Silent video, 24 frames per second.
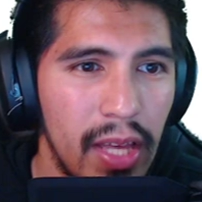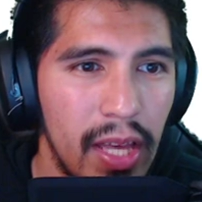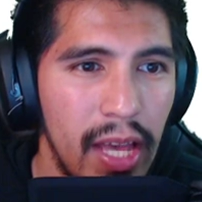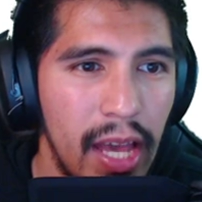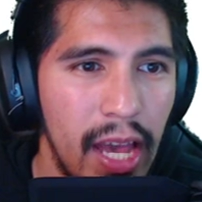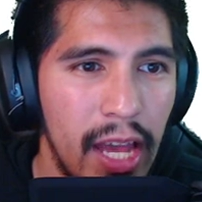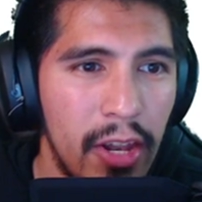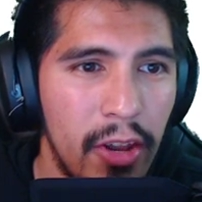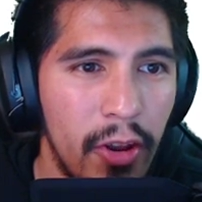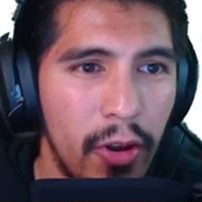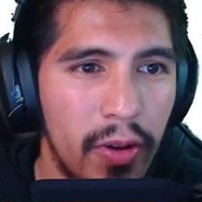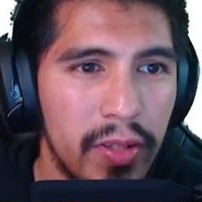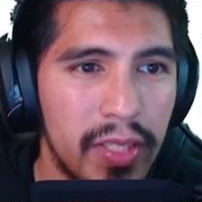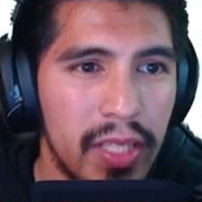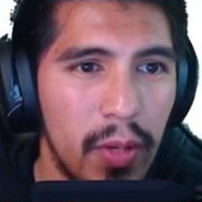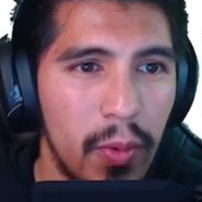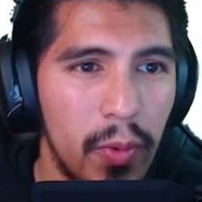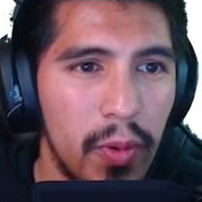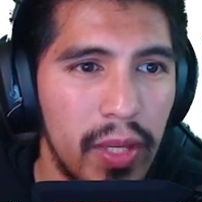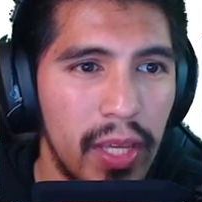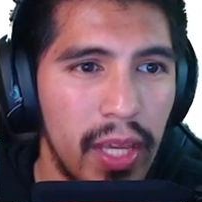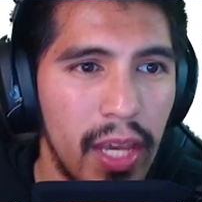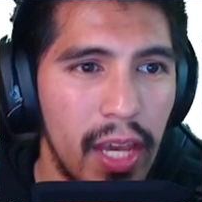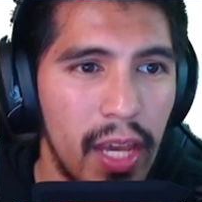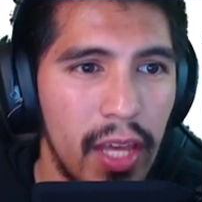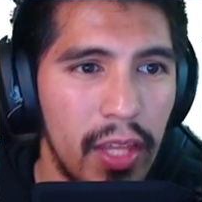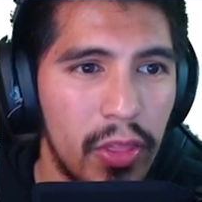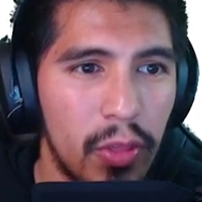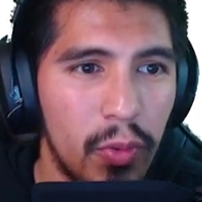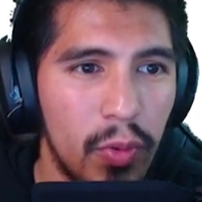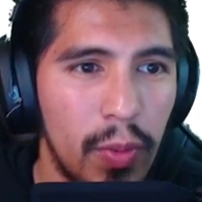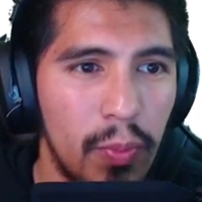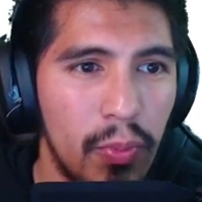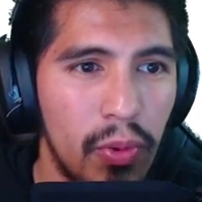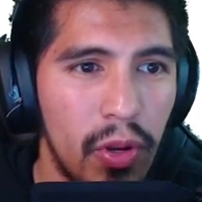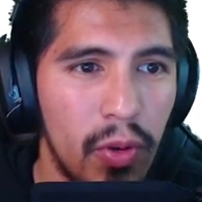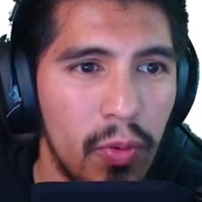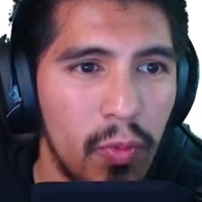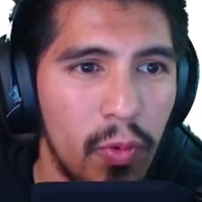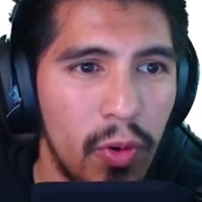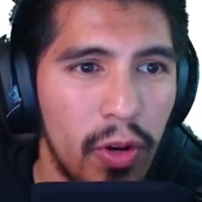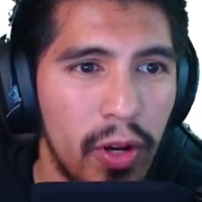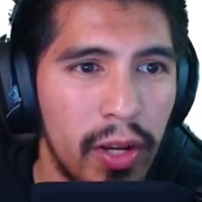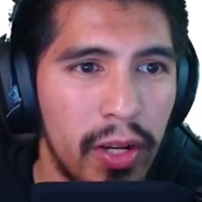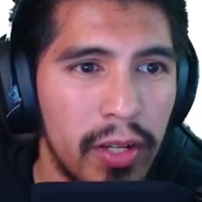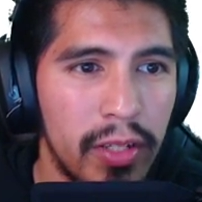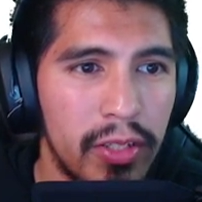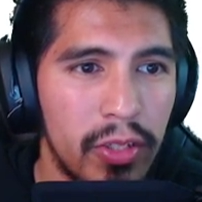And notice that we get
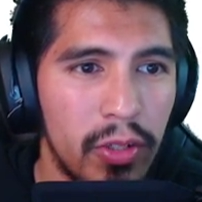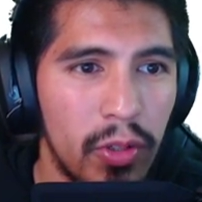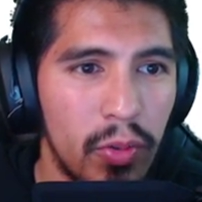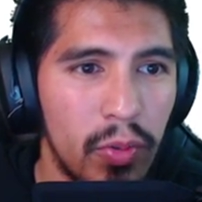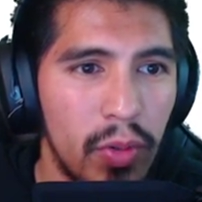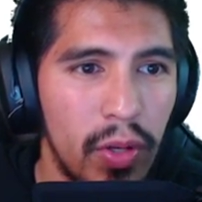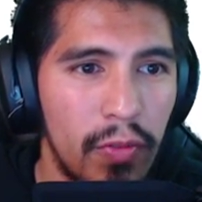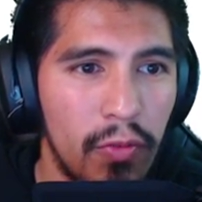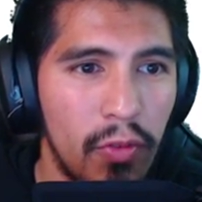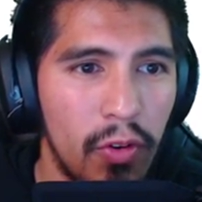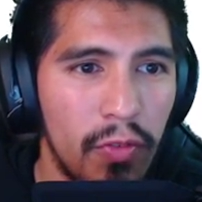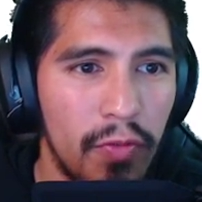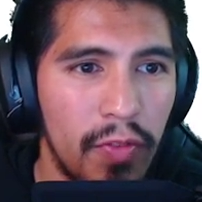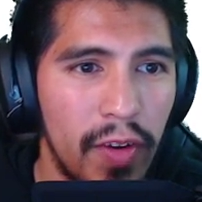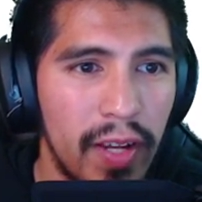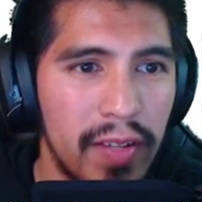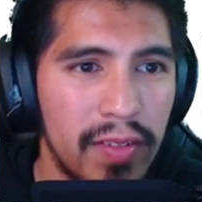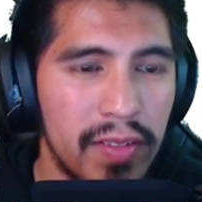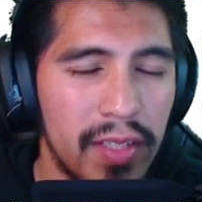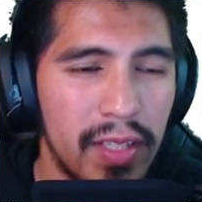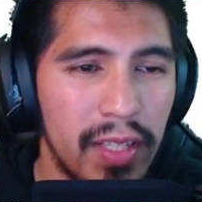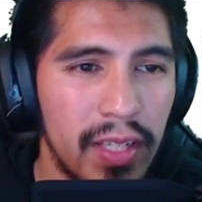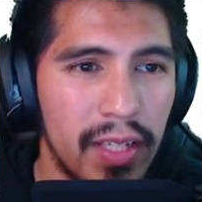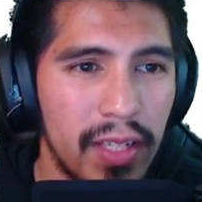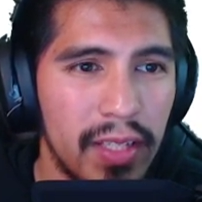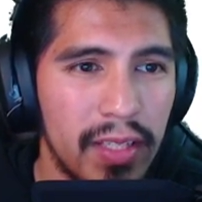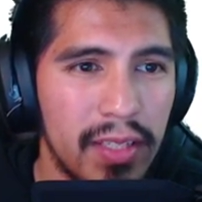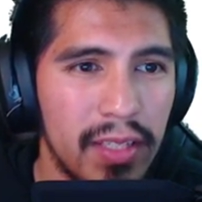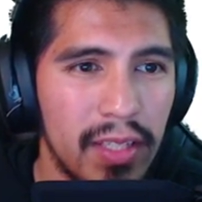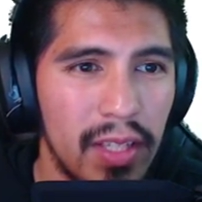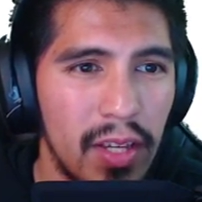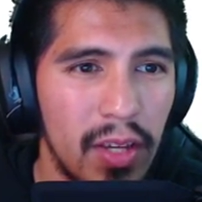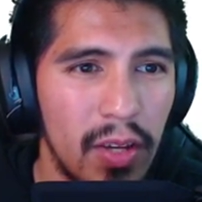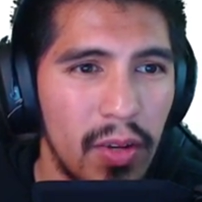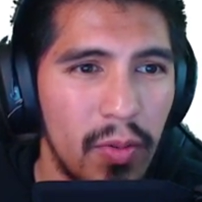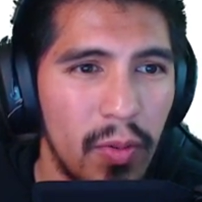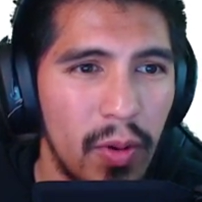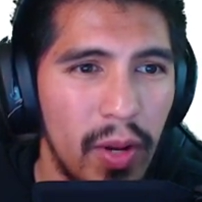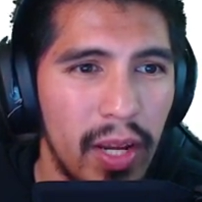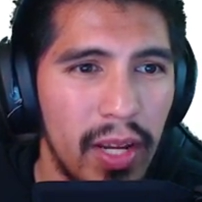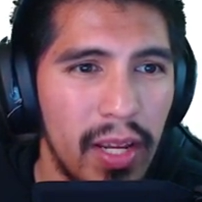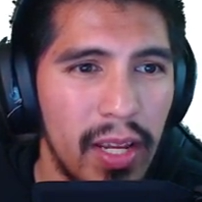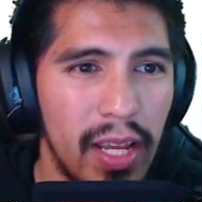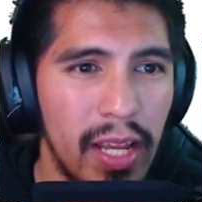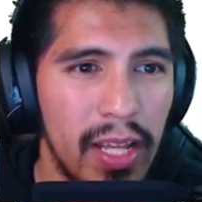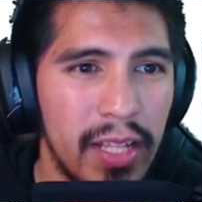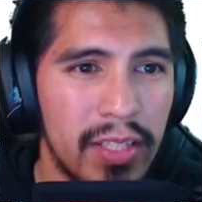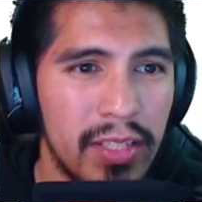3.1, 2, 3, 4, 5, 6,
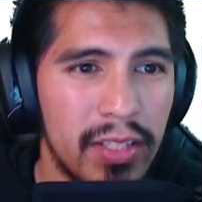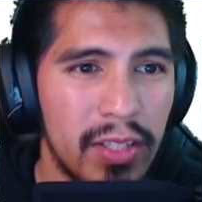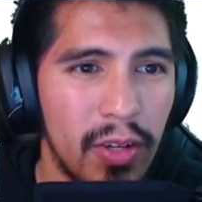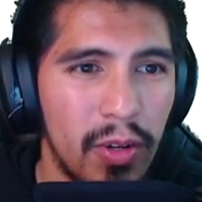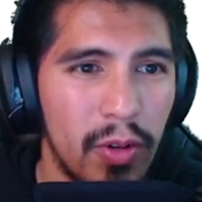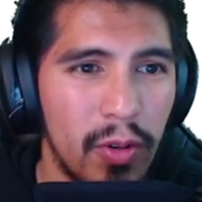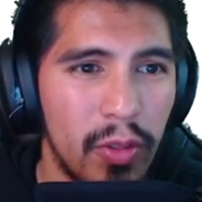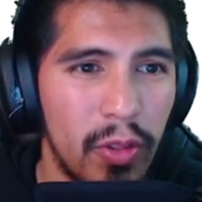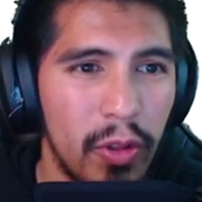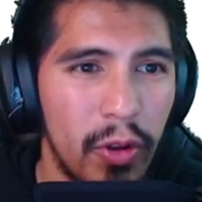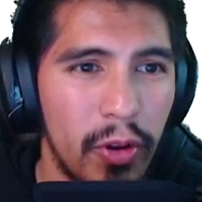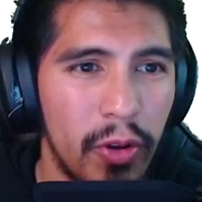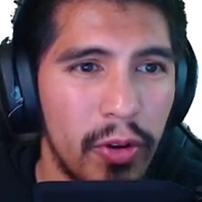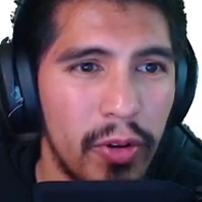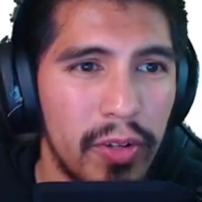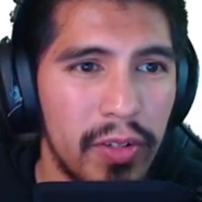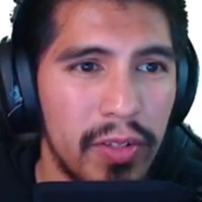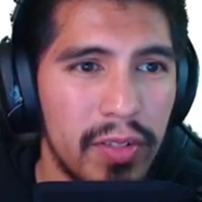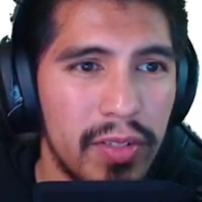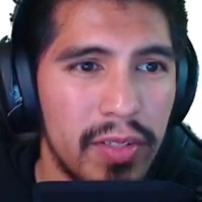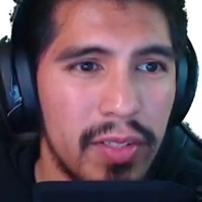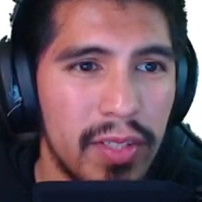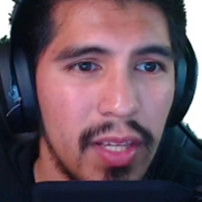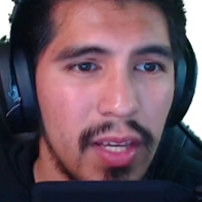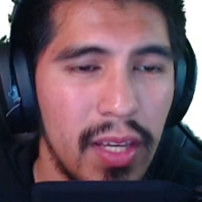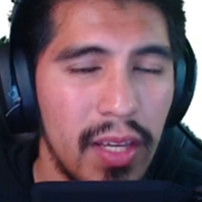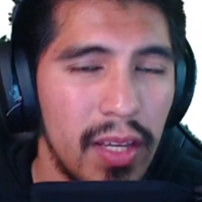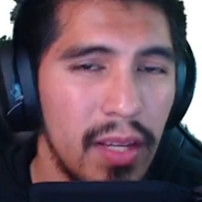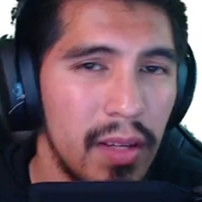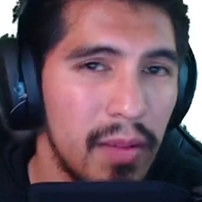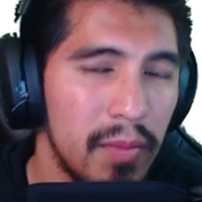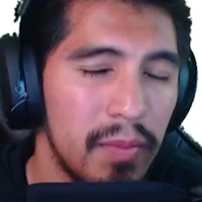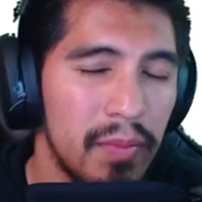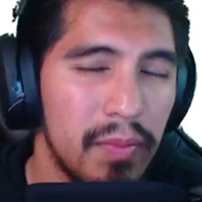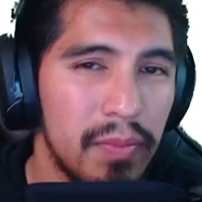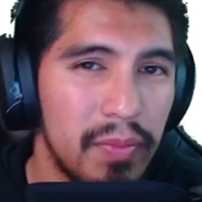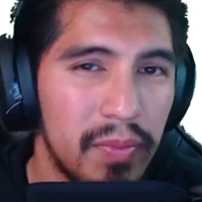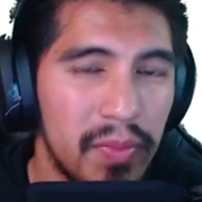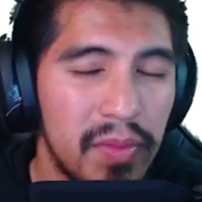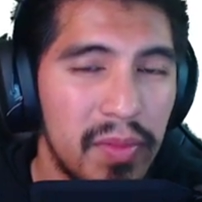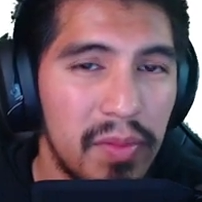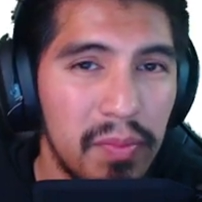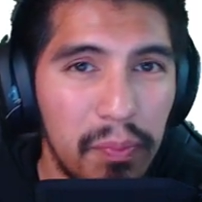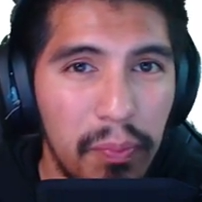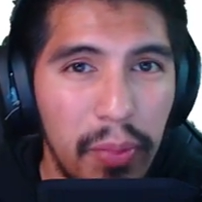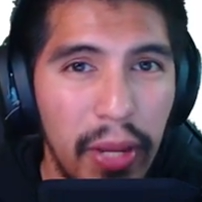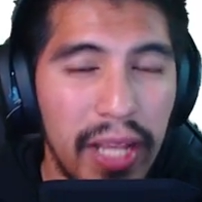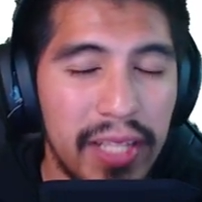right? And so there's
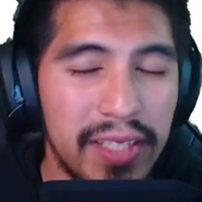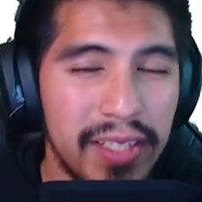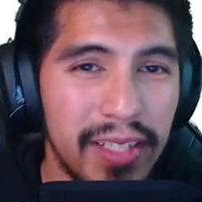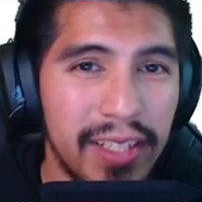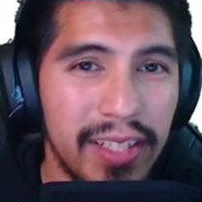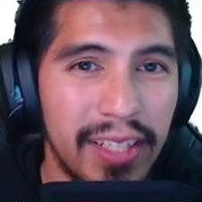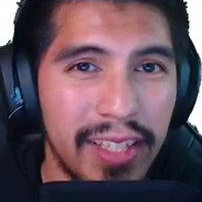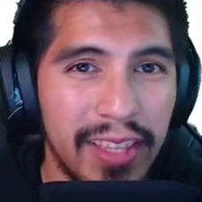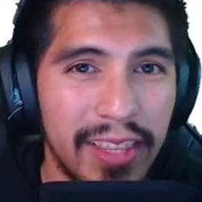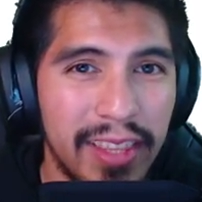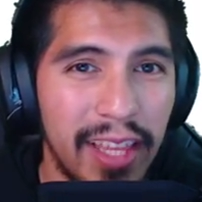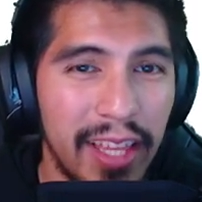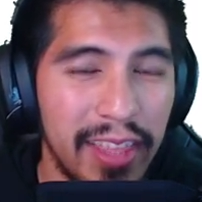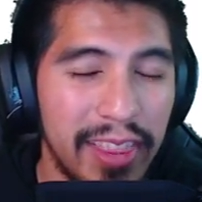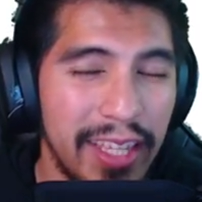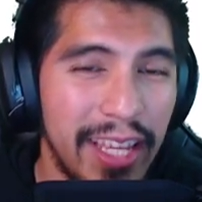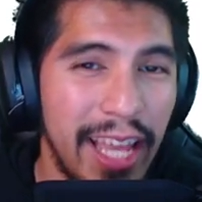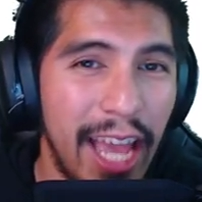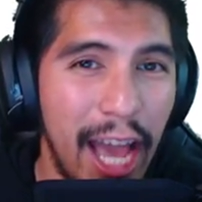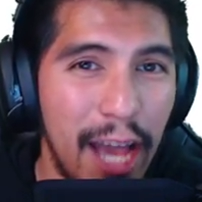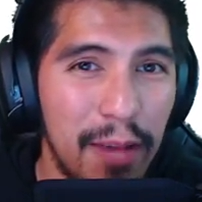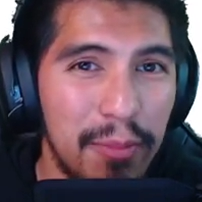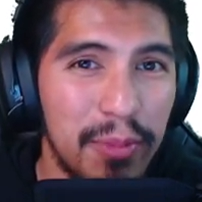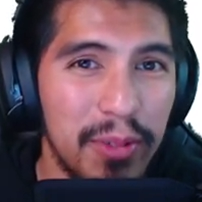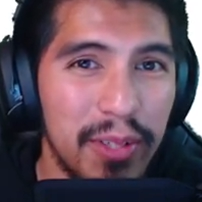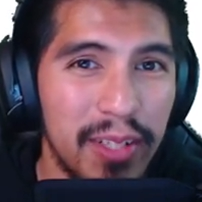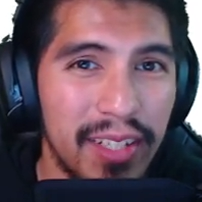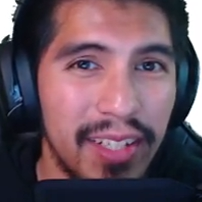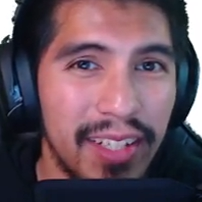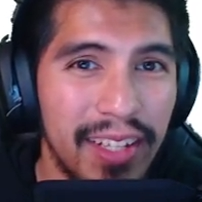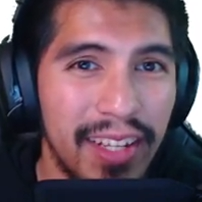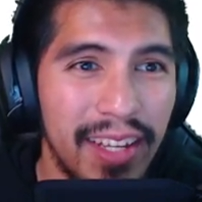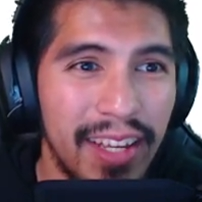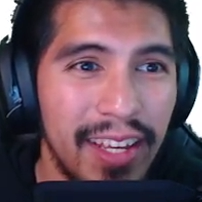basically nothing happened.